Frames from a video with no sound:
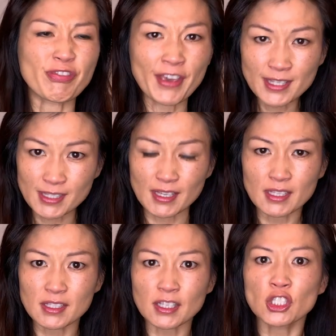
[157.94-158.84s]
This
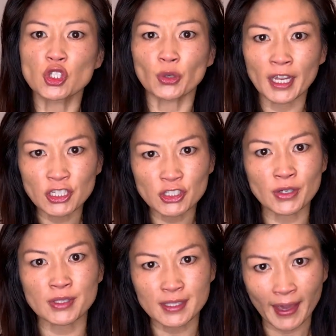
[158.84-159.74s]
is the
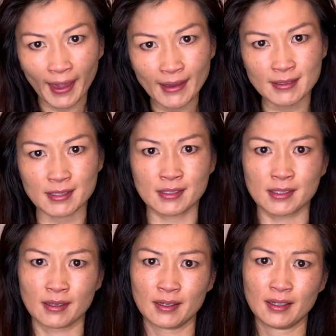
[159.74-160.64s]
stranger's
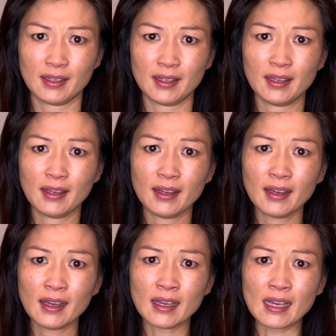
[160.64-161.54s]
case,
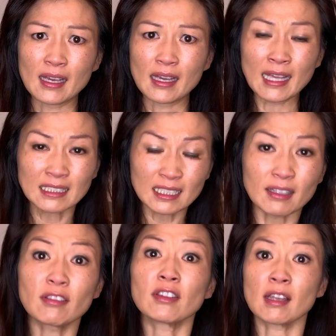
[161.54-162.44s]
and
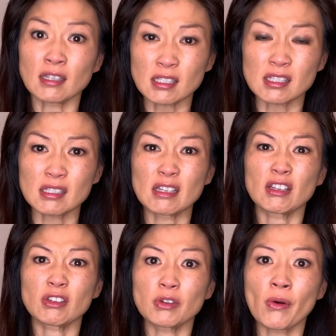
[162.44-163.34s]
this
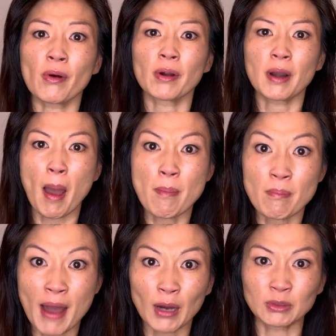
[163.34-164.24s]
your
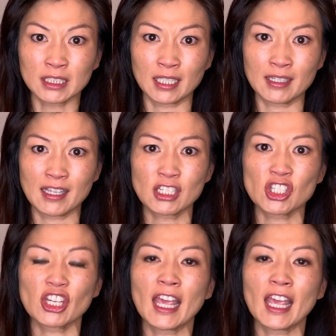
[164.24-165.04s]
mountainish